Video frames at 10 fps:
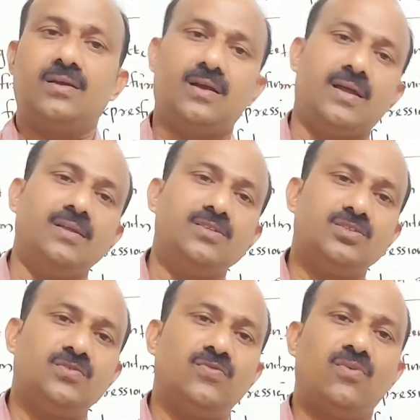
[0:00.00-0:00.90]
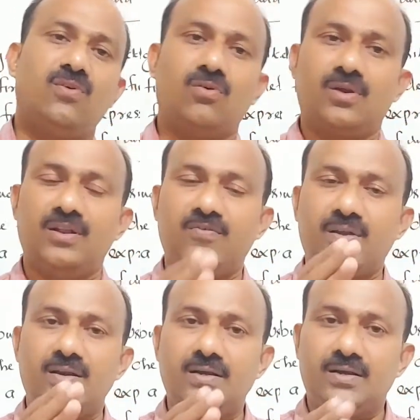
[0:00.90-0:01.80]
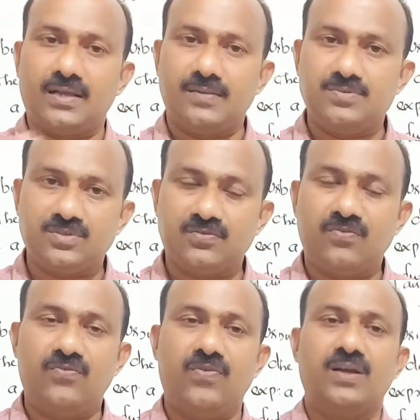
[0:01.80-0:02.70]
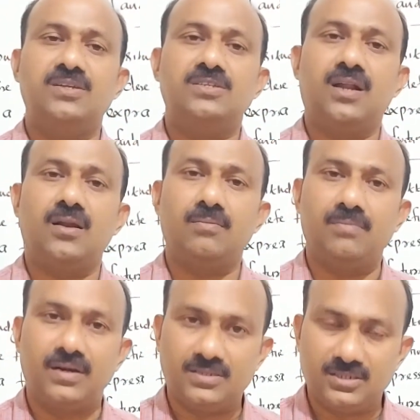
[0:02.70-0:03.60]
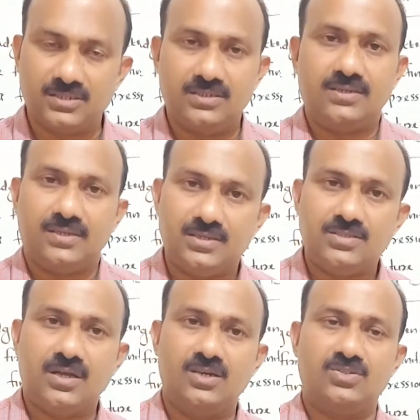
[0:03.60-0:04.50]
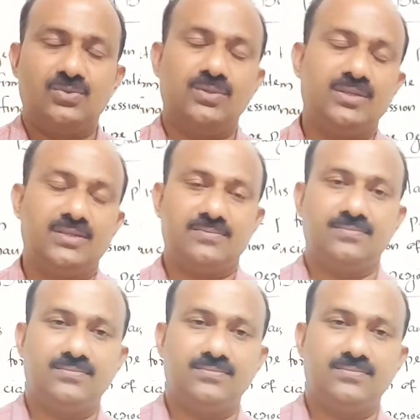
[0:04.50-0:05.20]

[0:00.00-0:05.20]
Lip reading: kinds of or different types of functional budget is also there.